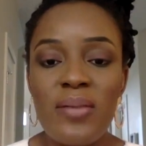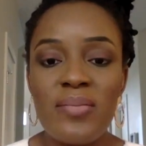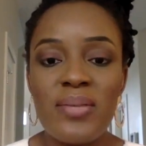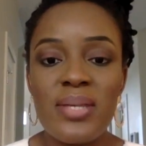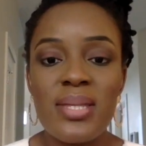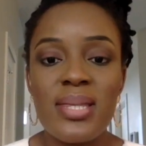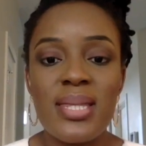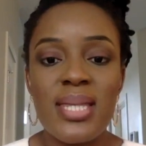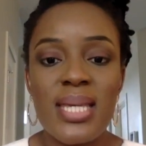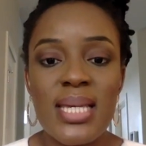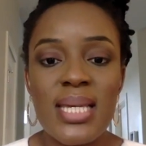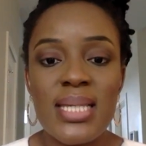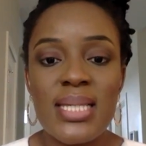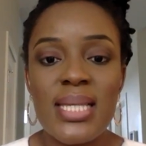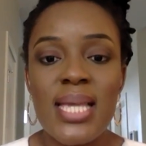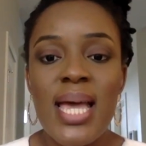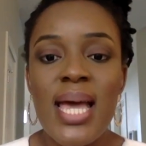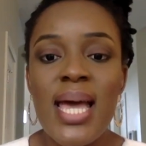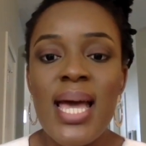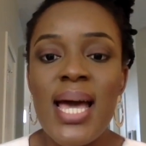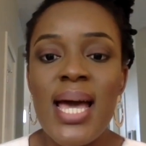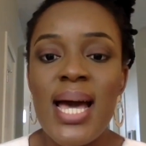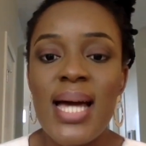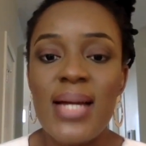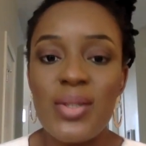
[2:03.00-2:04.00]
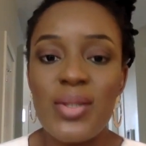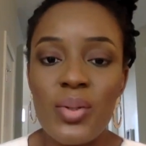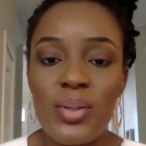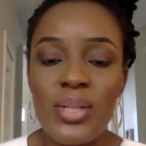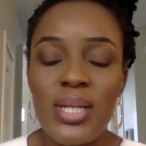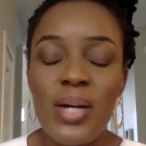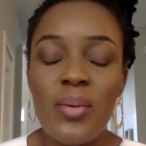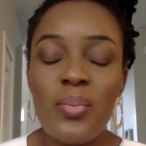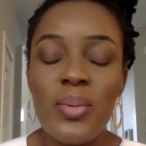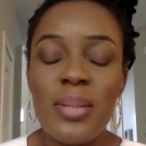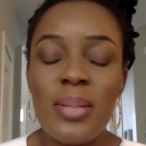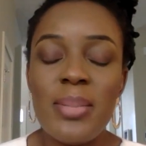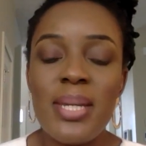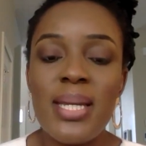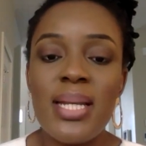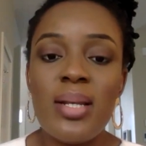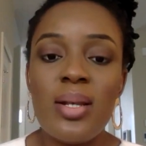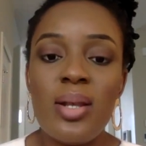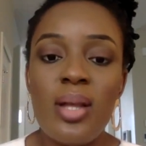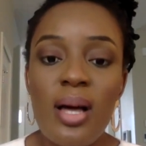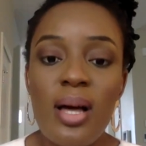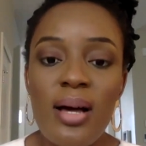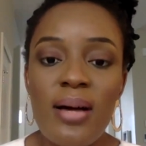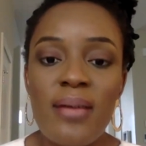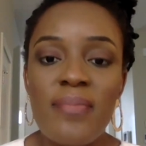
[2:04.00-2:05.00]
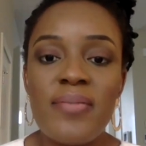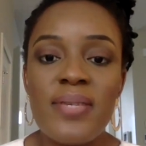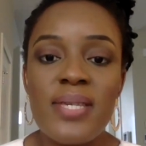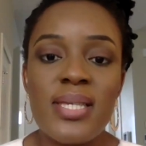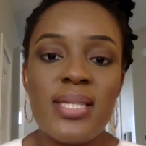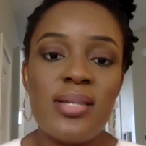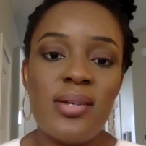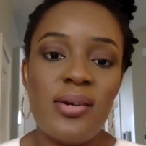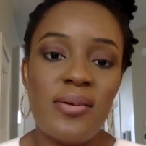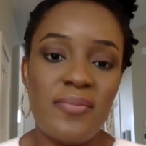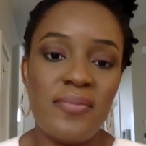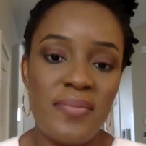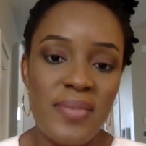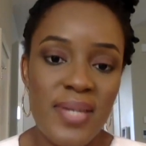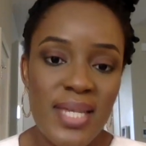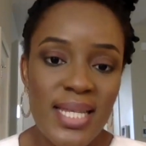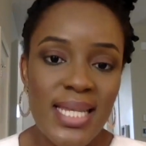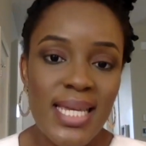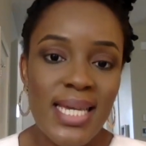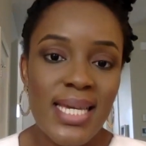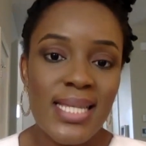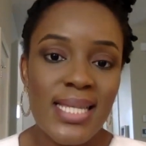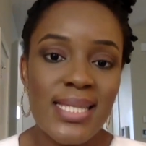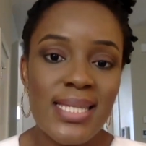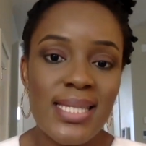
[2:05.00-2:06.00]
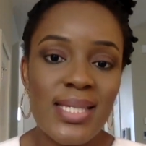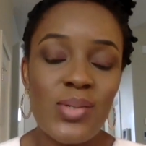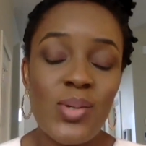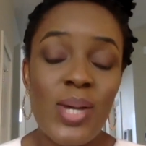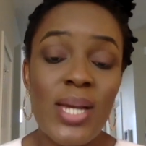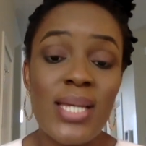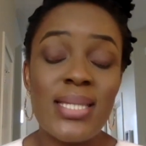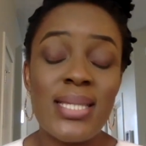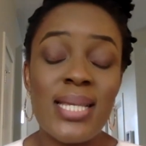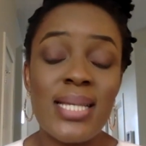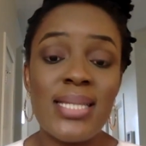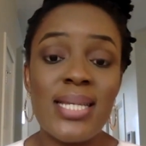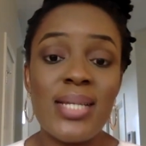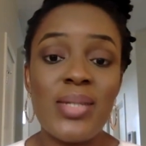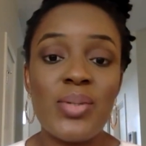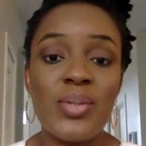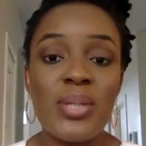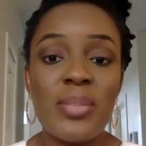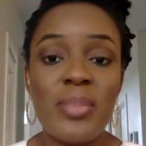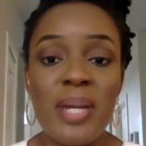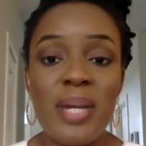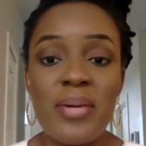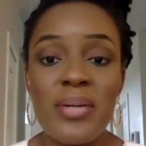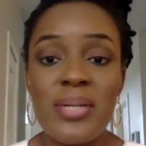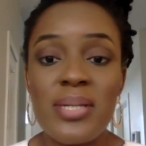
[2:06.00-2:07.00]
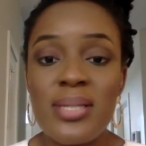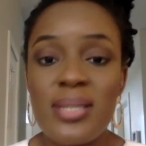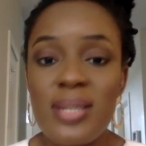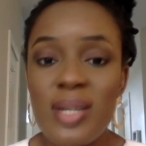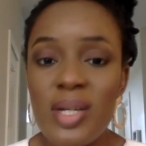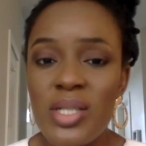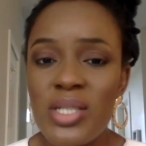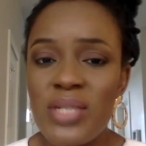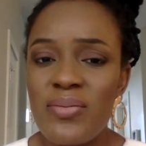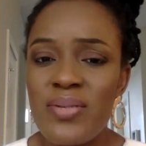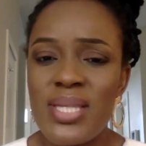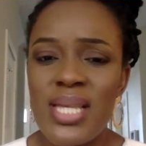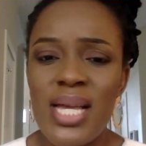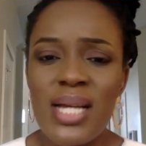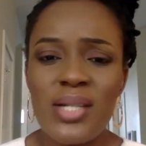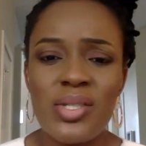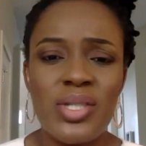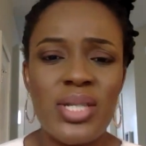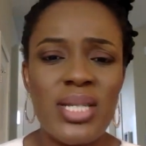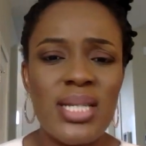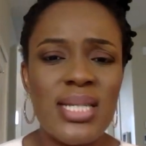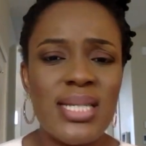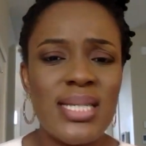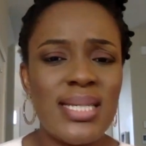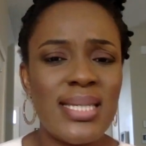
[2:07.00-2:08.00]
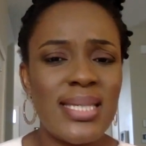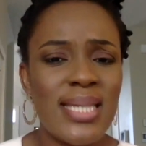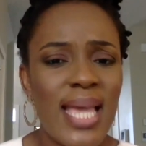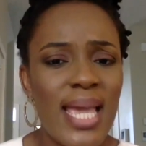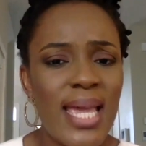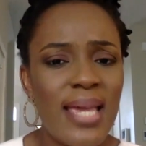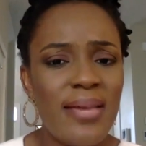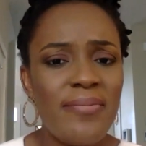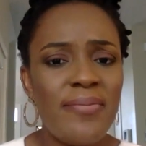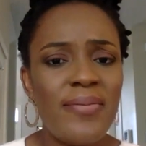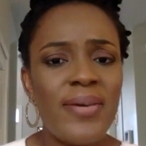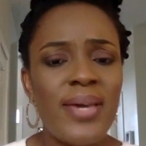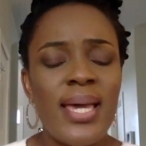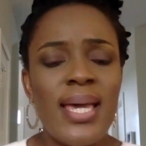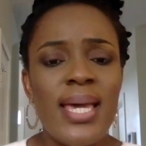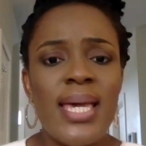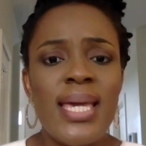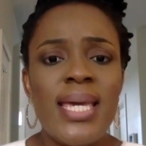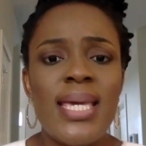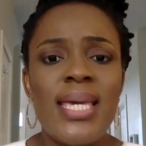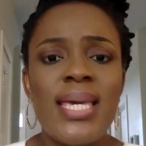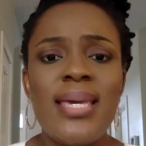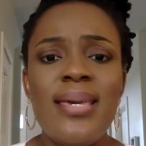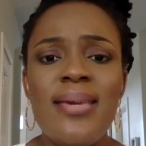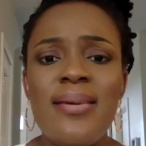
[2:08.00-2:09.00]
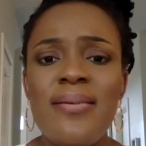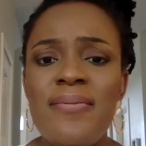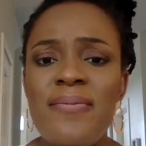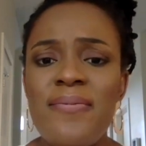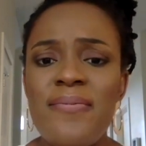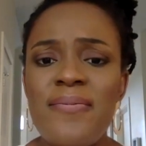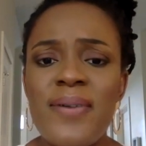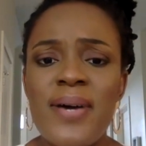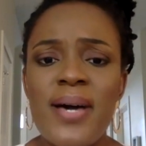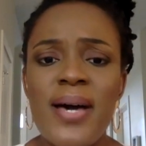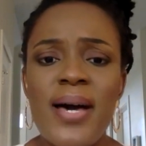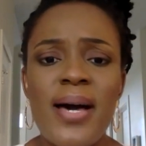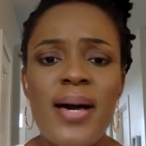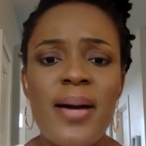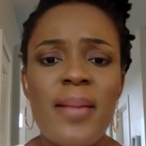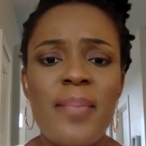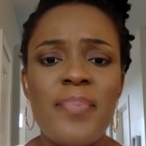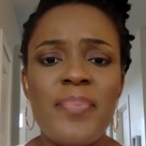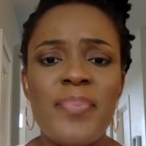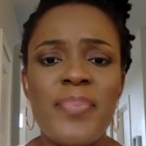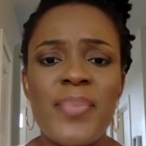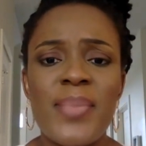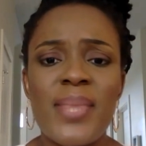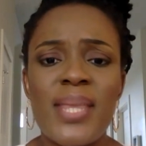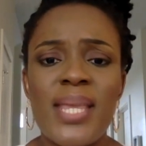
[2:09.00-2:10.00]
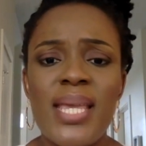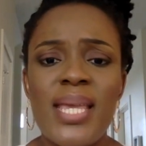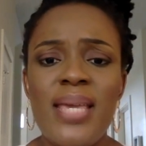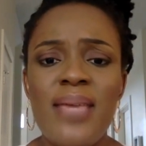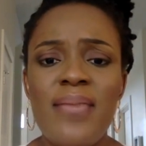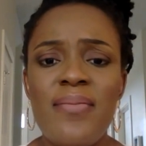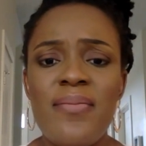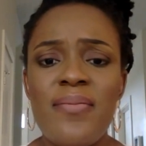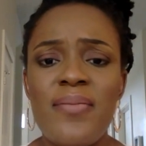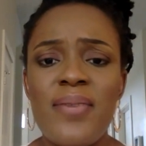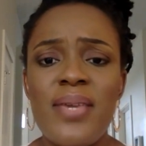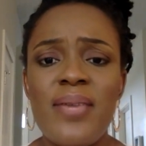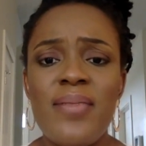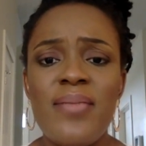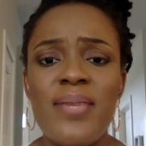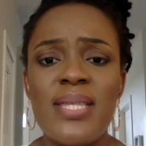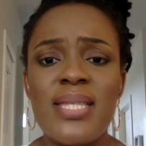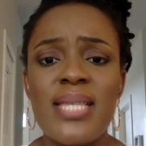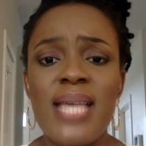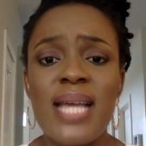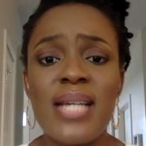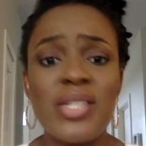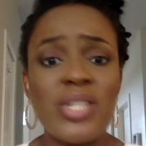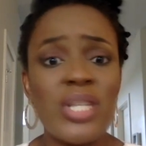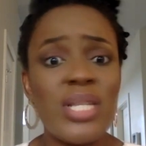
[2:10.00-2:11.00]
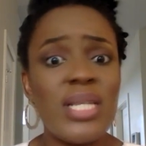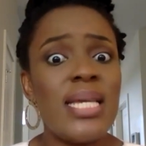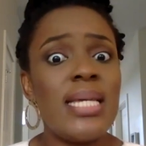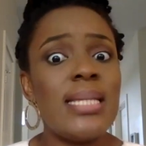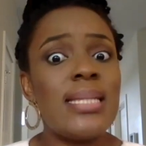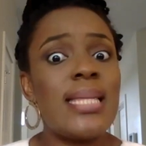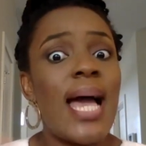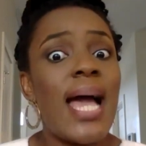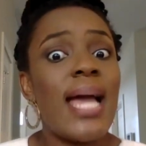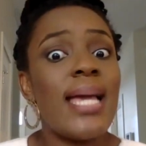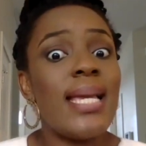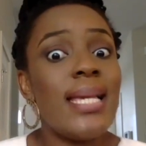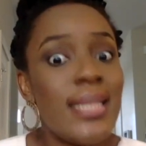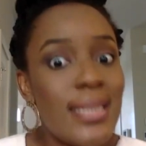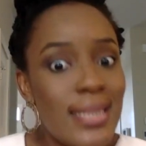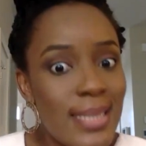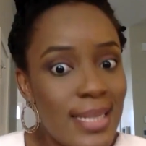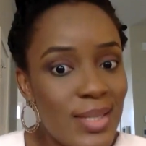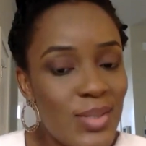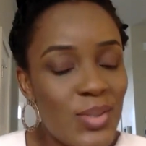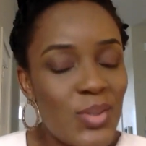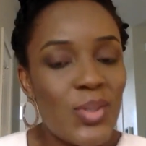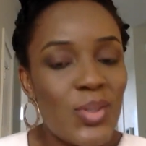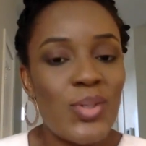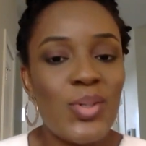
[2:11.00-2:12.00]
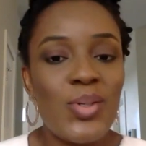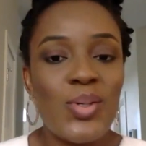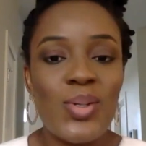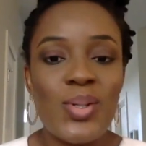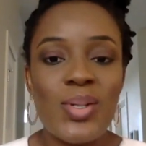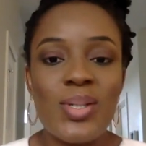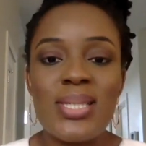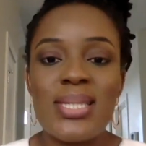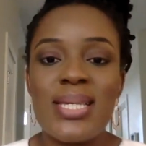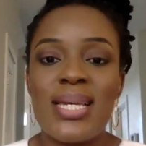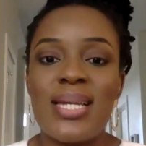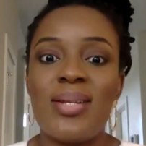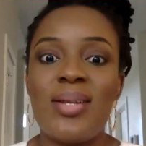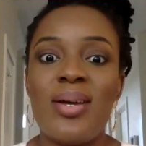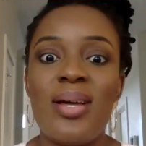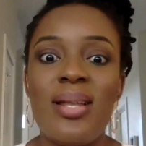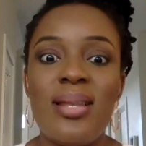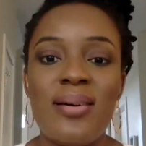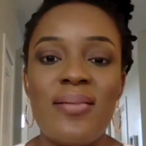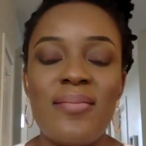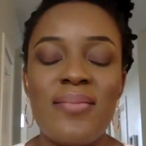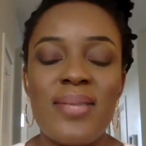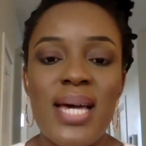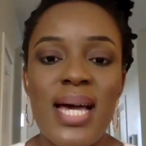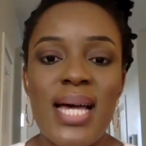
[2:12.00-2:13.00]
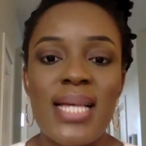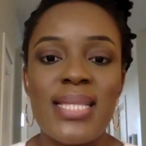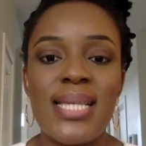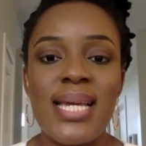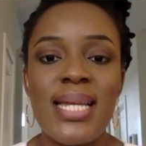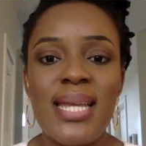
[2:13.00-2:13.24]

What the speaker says: of the things Adoniaa women love is convenience. So I started doing my research. If it's actually safe, if it's actually that easy to use and all of that.